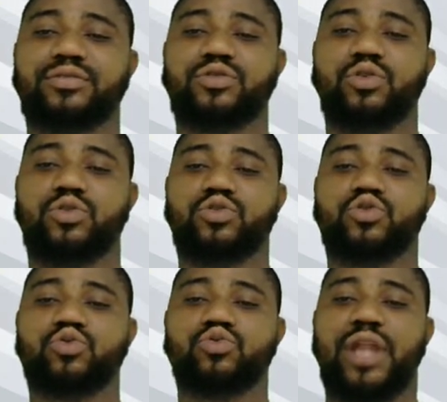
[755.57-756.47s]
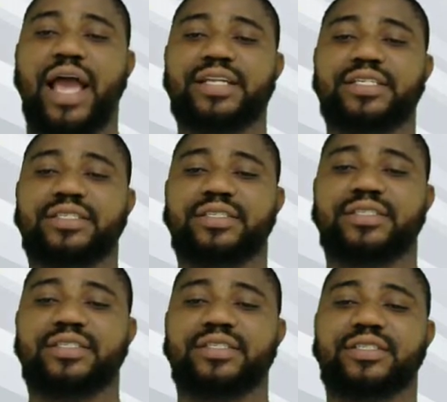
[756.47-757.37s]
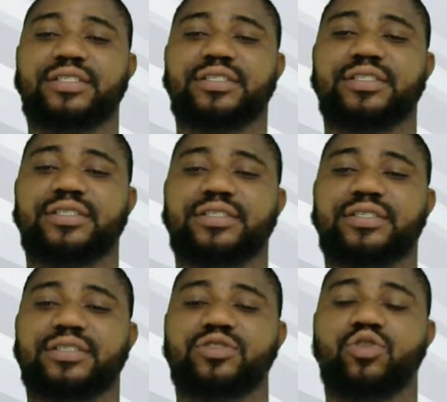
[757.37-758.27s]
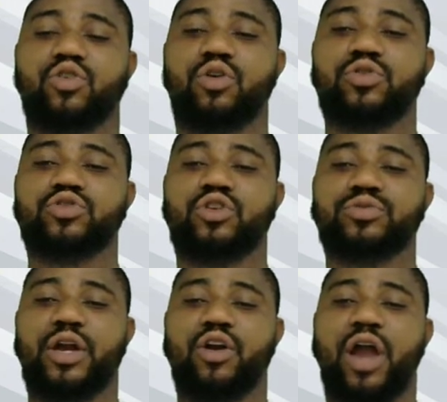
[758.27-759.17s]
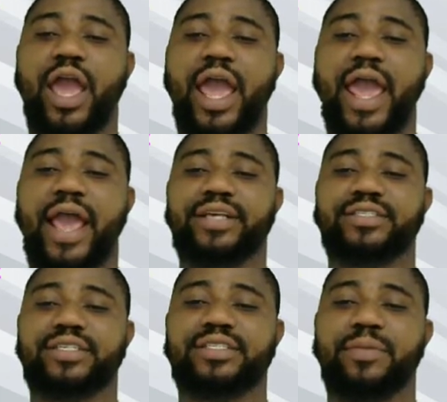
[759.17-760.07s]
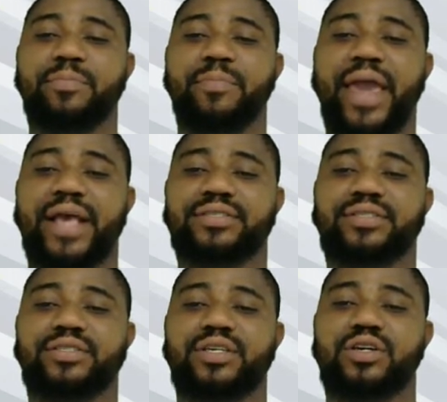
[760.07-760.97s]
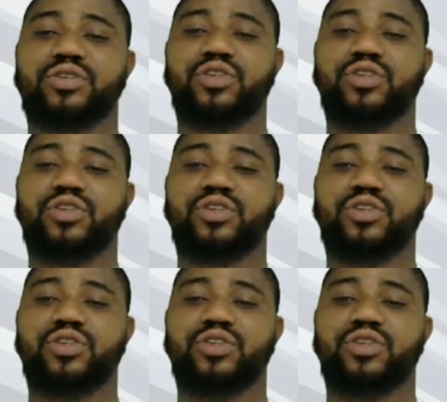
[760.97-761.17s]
So 2 like this. So chromosomes that exist in pairs.